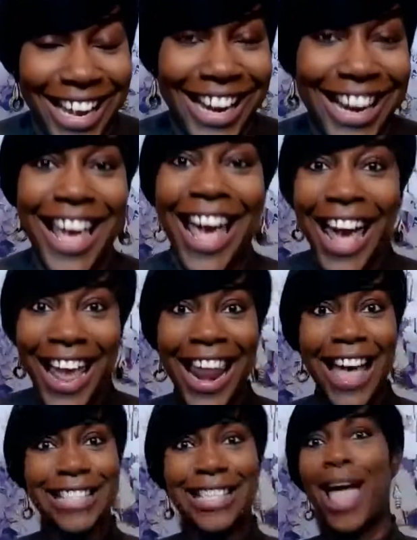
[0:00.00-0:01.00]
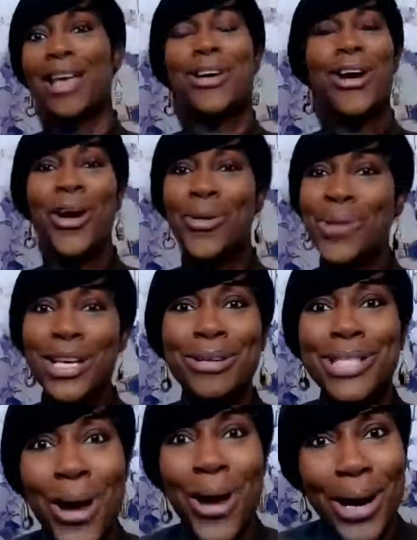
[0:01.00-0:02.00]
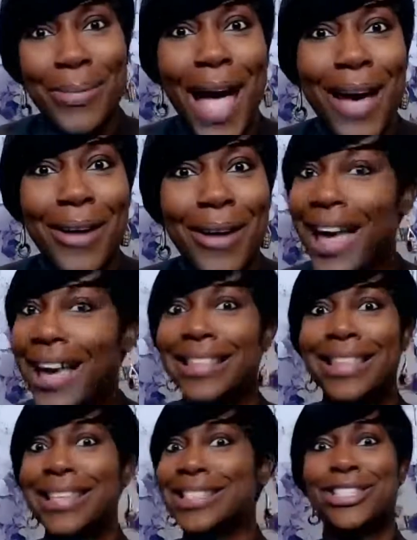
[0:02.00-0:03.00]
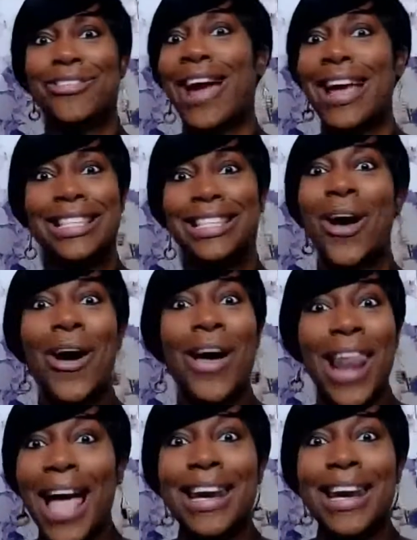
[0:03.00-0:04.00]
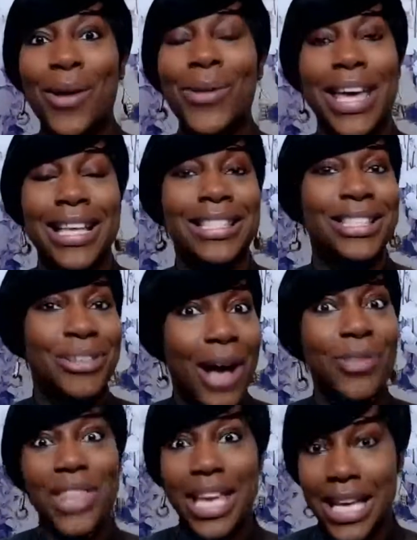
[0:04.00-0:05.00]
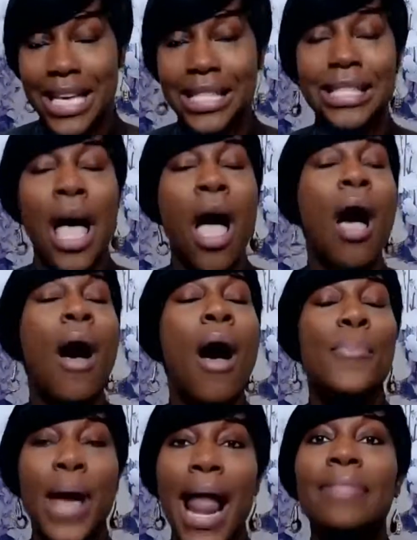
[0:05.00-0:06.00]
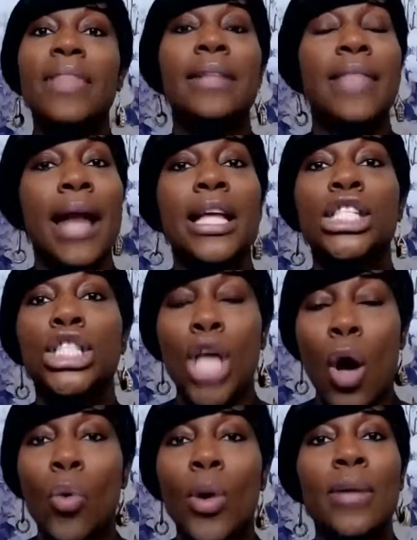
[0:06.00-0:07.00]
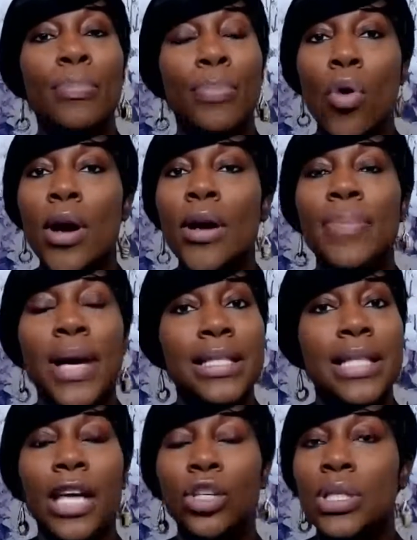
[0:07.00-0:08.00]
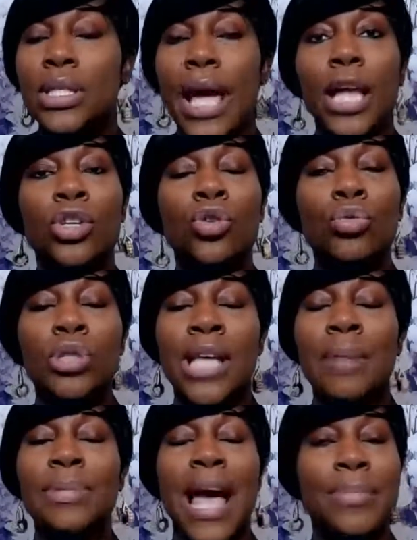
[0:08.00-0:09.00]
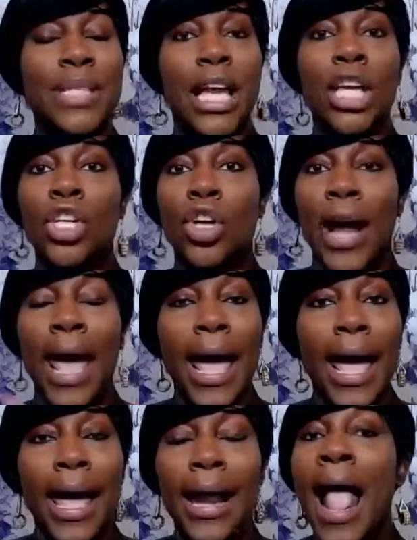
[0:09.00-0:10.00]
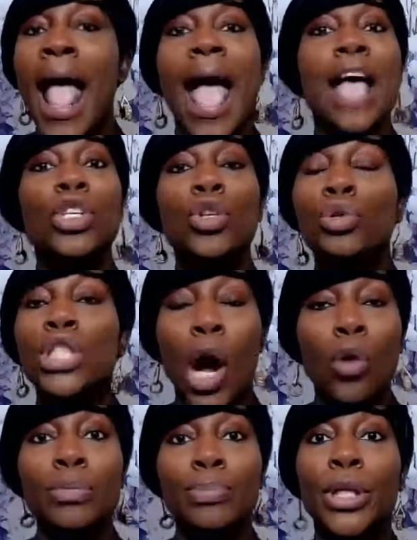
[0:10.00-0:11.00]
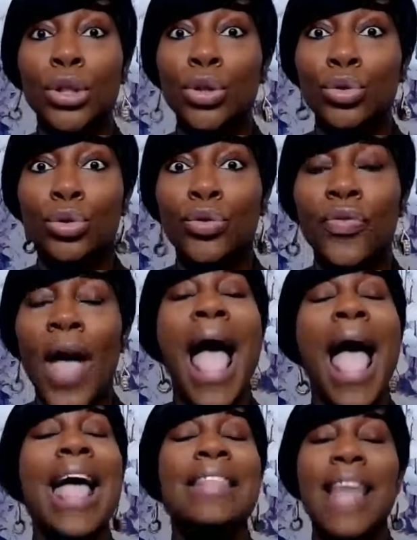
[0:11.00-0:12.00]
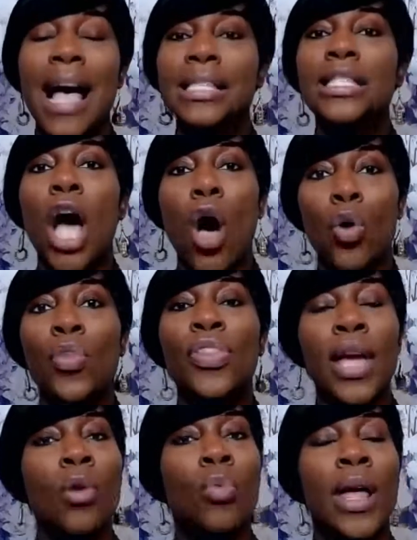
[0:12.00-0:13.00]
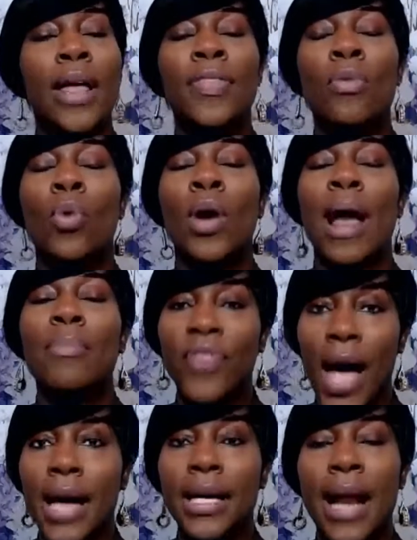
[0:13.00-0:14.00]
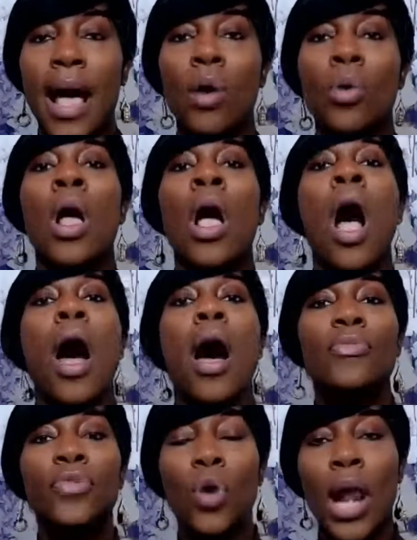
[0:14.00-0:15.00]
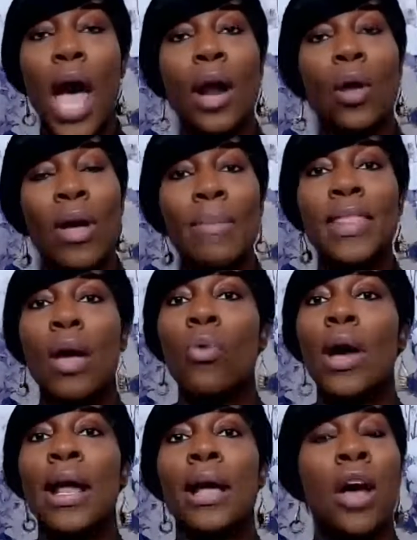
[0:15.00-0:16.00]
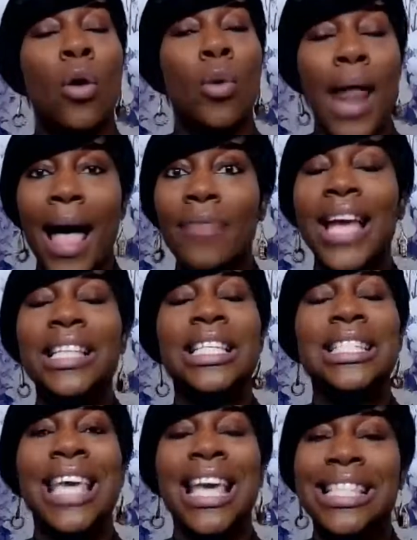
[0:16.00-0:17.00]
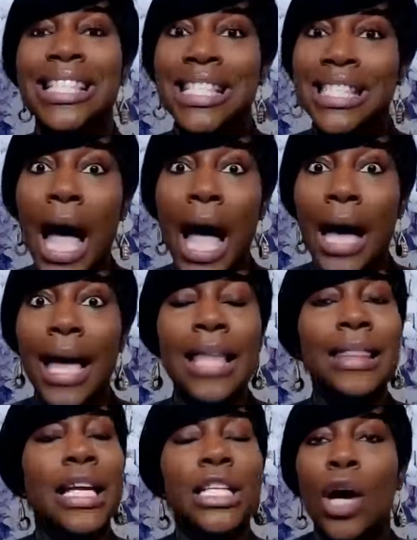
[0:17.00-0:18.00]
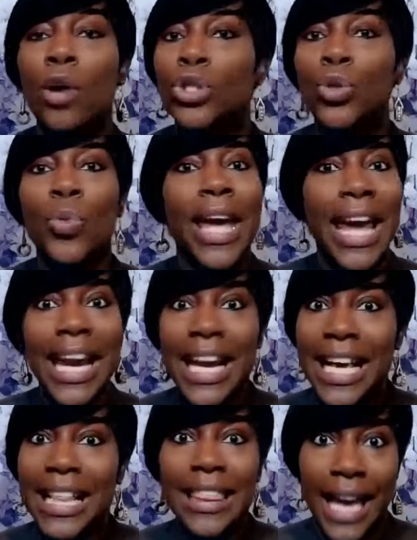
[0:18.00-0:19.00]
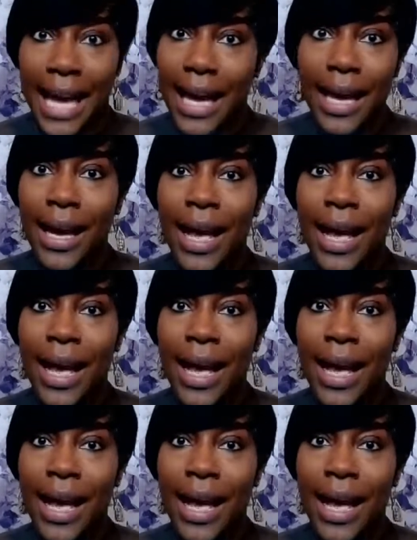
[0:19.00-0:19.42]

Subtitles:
the headlights, like, girl, what are you talking about? Like, this is crazy. All I know is, this. But I think that is so important because, like you said, you sometimes get in your head and you don't move. And that's the whole thing with what I'm finding out for a lot of women that want to go live. They just get stuck and then don't do anything.